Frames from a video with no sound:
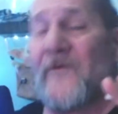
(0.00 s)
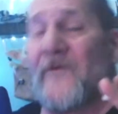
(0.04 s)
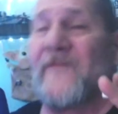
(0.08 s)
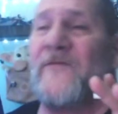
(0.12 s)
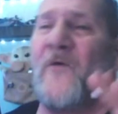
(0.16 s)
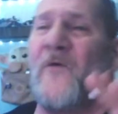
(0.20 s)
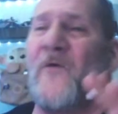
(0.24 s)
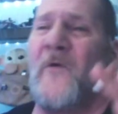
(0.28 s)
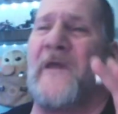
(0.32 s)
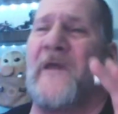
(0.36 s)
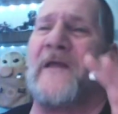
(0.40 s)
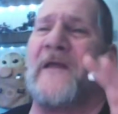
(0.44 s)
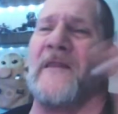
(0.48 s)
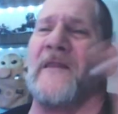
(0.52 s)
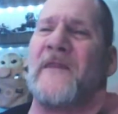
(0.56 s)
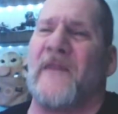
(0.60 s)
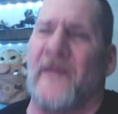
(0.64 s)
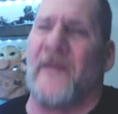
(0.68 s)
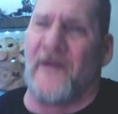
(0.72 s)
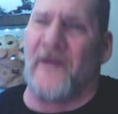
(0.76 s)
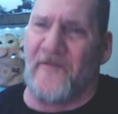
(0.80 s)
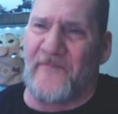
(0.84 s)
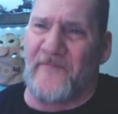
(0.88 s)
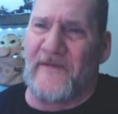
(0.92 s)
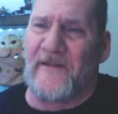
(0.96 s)
knowing a
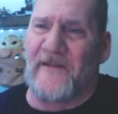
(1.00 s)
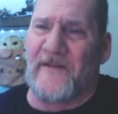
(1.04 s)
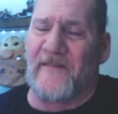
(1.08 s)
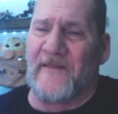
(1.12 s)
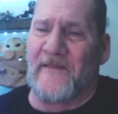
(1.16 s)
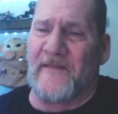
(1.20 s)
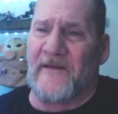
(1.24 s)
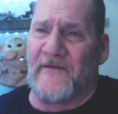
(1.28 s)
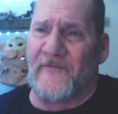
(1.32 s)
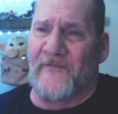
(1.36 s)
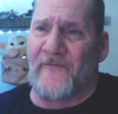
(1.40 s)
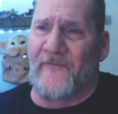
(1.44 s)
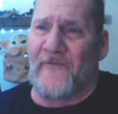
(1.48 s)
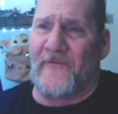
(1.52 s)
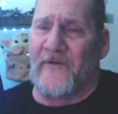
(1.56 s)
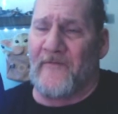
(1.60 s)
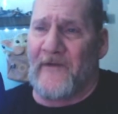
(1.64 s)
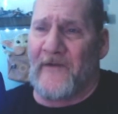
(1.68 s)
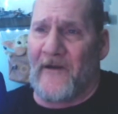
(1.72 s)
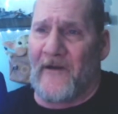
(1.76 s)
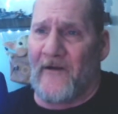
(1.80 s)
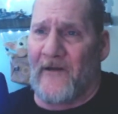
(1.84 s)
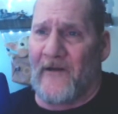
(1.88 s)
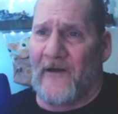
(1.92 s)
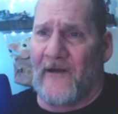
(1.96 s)
little bit of the history of
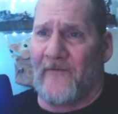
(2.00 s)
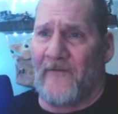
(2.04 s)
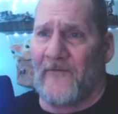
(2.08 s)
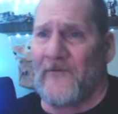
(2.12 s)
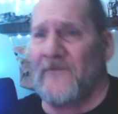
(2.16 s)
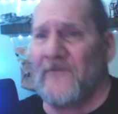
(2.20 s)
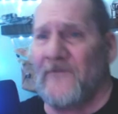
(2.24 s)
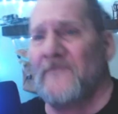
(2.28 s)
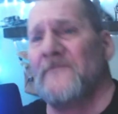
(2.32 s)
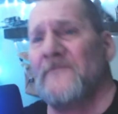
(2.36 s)
Daredevil,